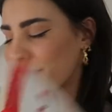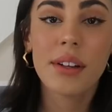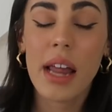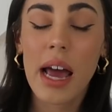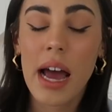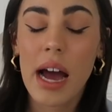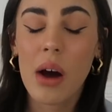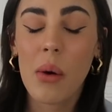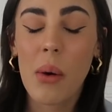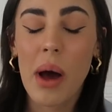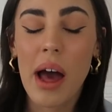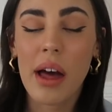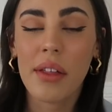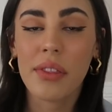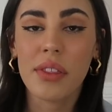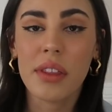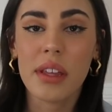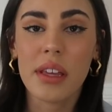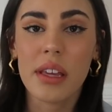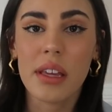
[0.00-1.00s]
Now,
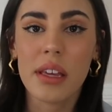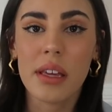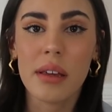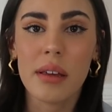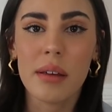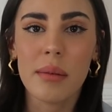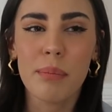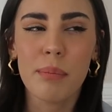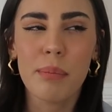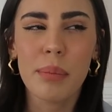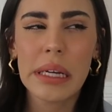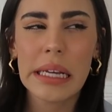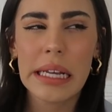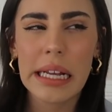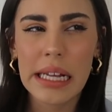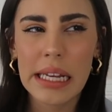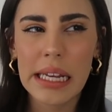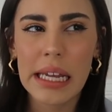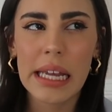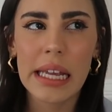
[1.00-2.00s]
at the
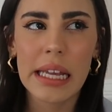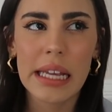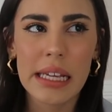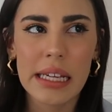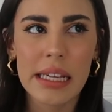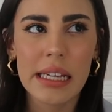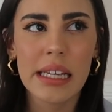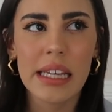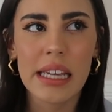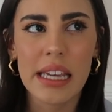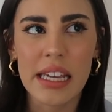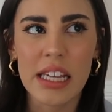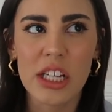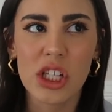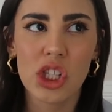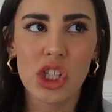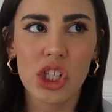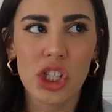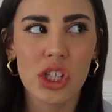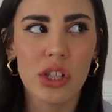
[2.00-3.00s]

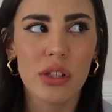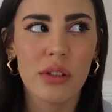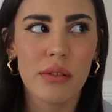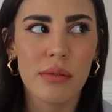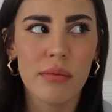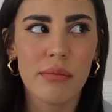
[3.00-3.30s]
beginning-ish